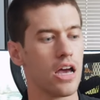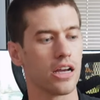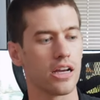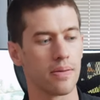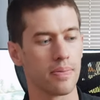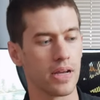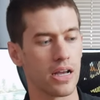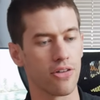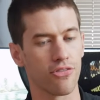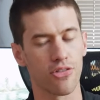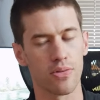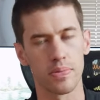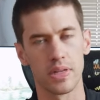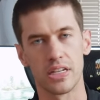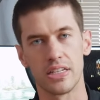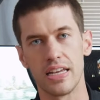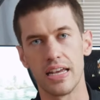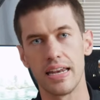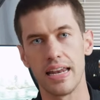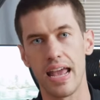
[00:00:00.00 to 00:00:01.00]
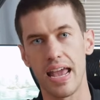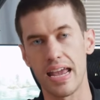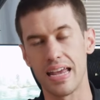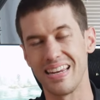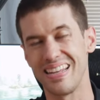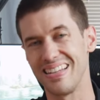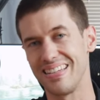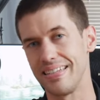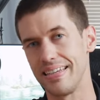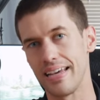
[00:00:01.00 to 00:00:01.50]
coming up from the
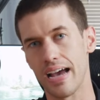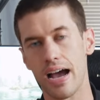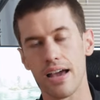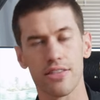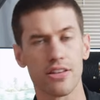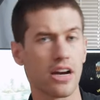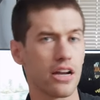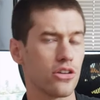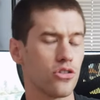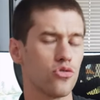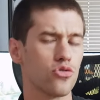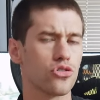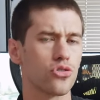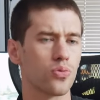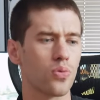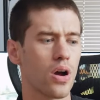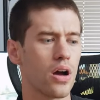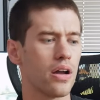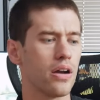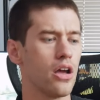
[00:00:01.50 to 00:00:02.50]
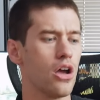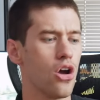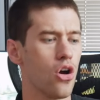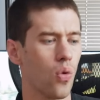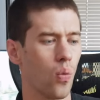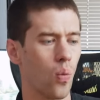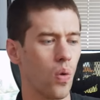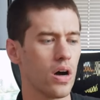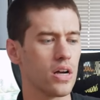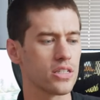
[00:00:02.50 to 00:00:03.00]
1080 Ti that I used to run
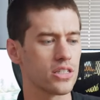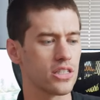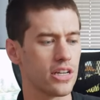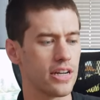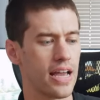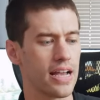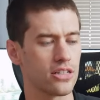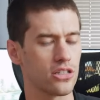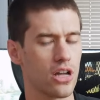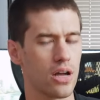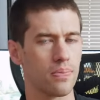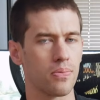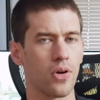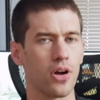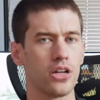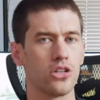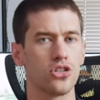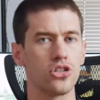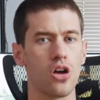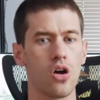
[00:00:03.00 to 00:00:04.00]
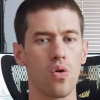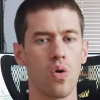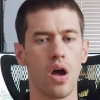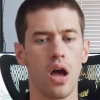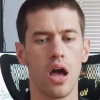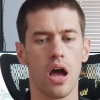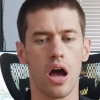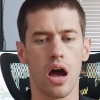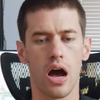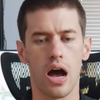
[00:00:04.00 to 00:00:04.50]
was the next upgrade. So
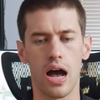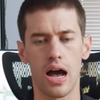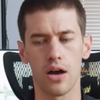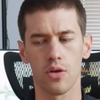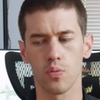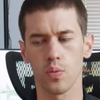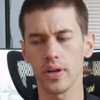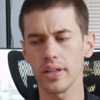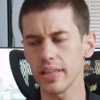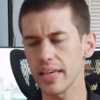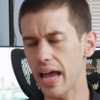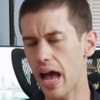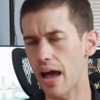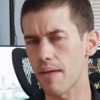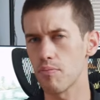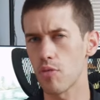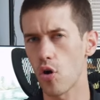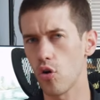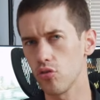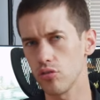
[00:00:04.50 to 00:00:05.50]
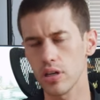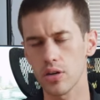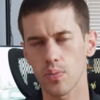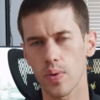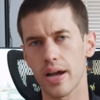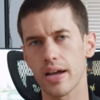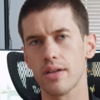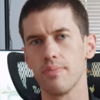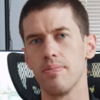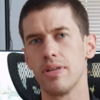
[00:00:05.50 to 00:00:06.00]
uh, really, I'm only
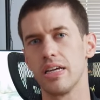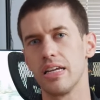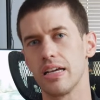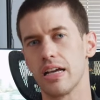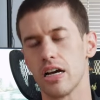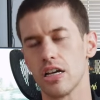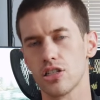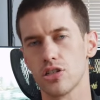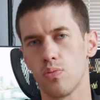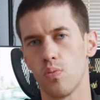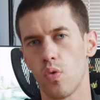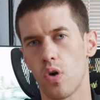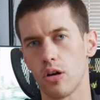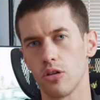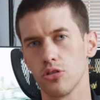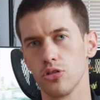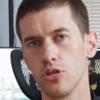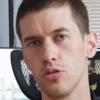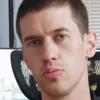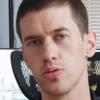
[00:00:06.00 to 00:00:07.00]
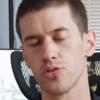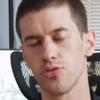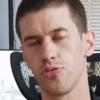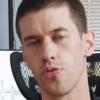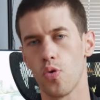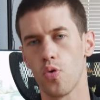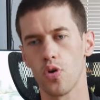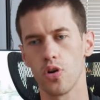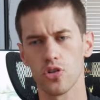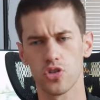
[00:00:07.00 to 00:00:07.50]
recommending custom water loops
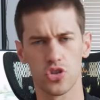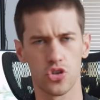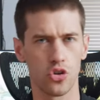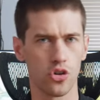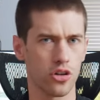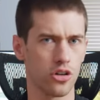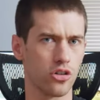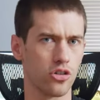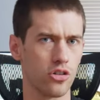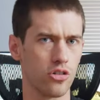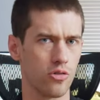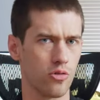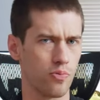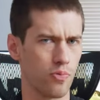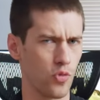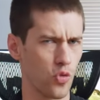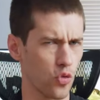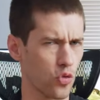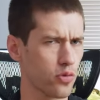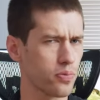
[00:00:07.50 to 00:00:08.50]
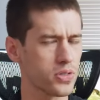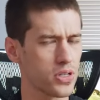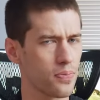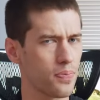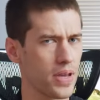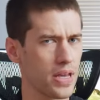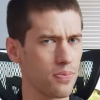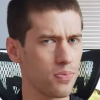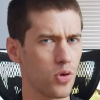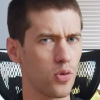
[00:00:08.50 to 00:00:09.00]
for certain groups of
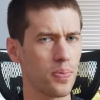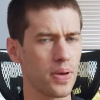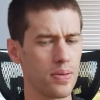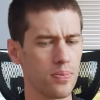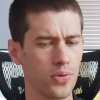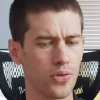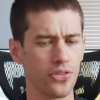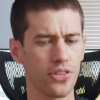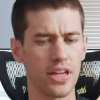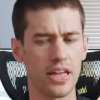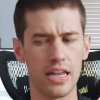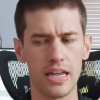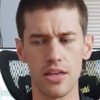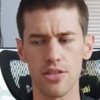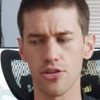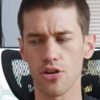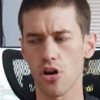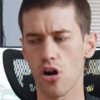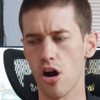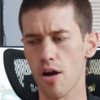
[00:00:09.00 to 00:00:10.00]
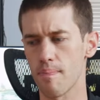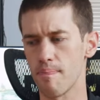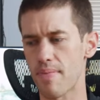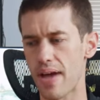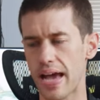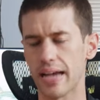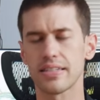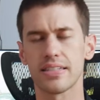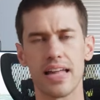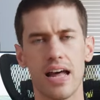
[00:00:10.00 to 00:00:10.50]
people, people that either are
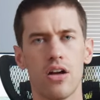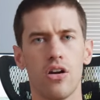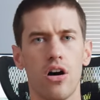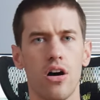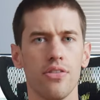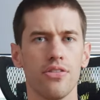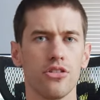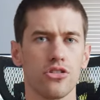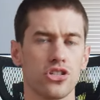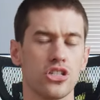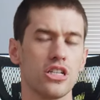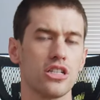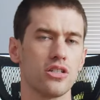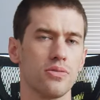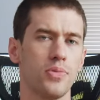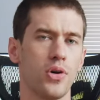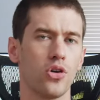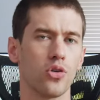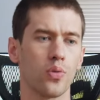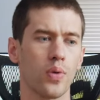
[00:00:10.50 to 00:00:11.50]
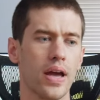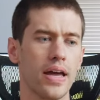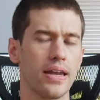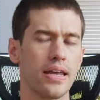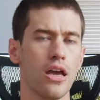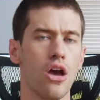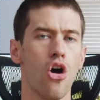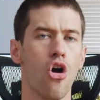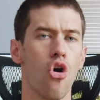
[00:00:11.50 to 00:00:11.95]
maxed out on their system already,